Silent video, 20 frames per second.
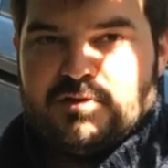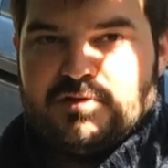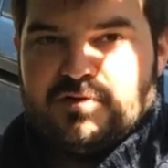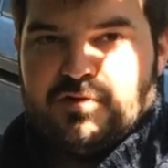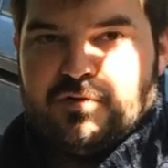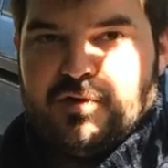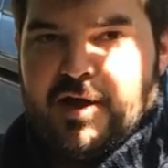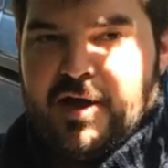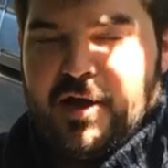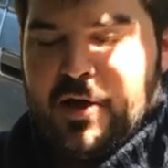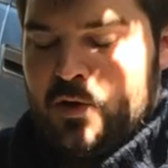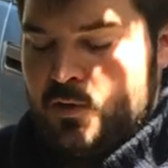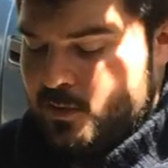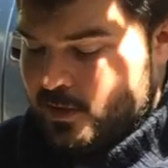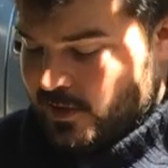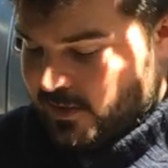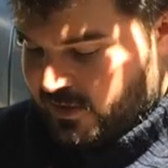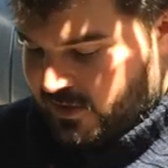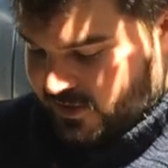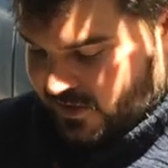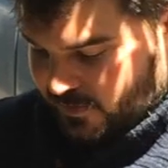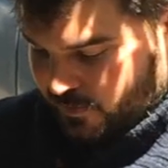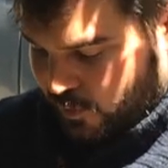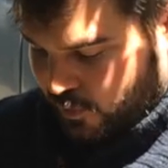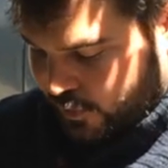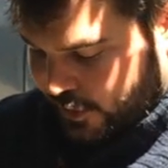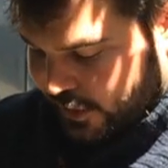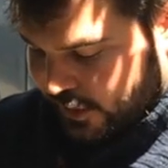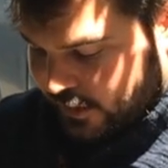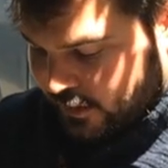So now at this
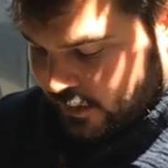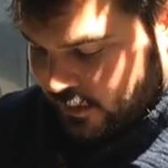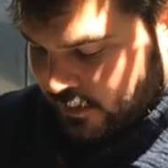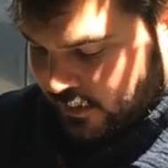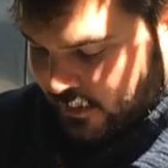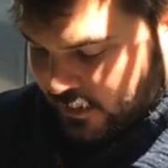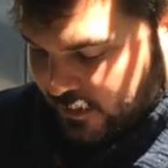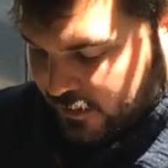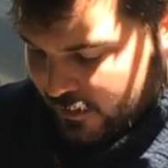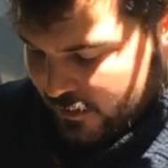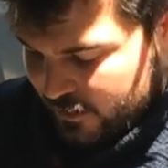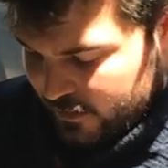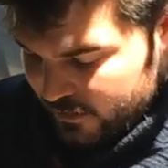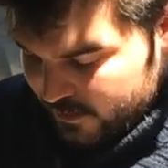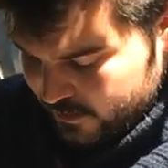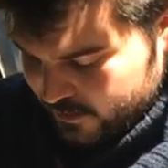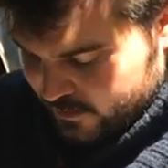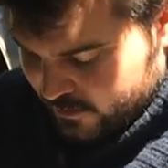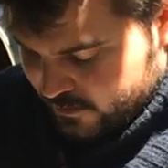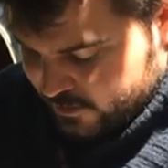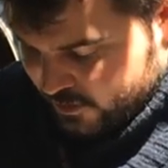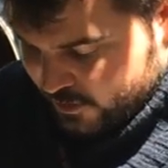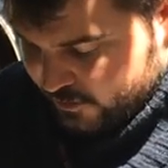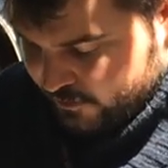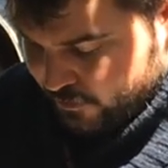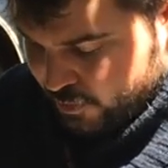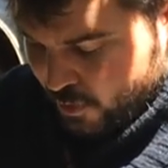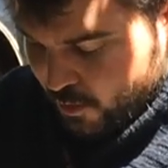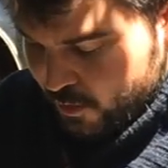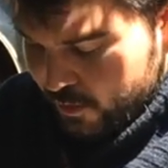point, you're going to
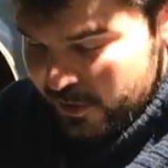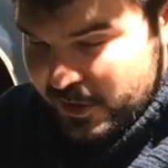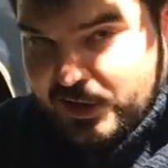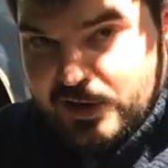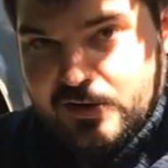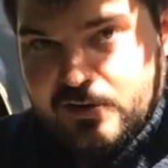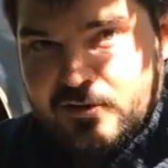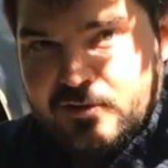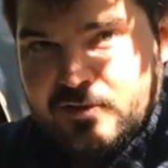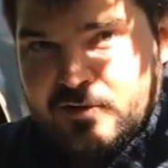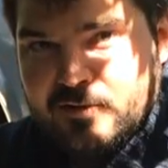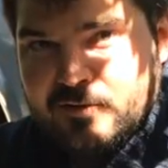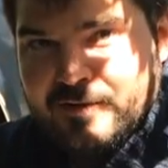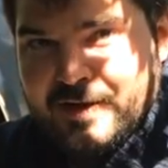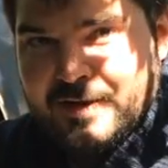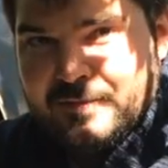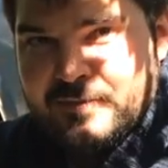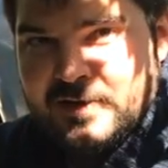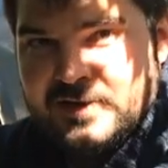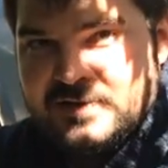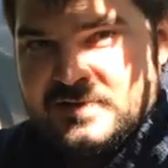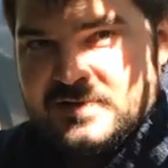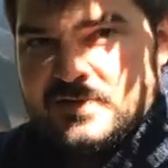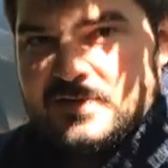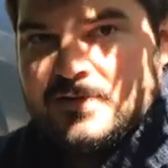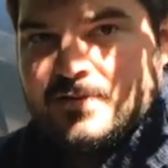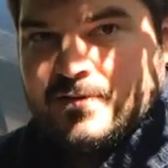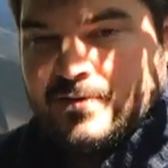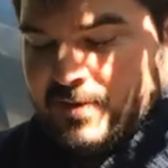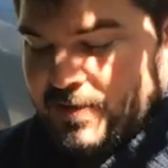pour in the grape must
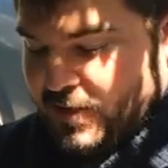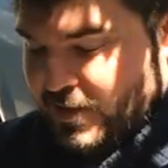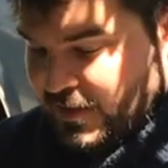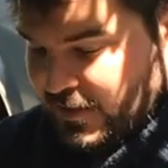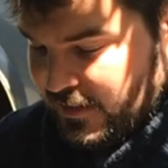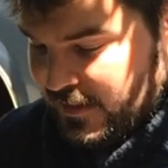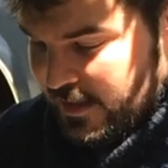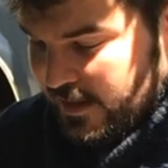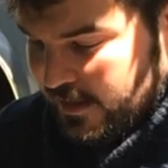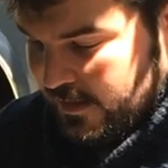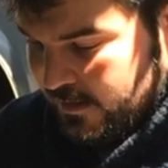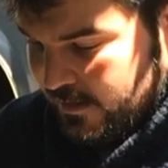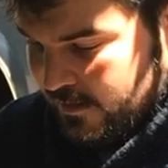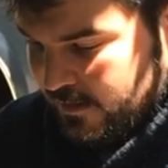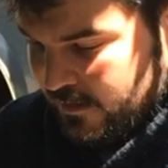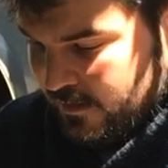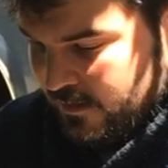and then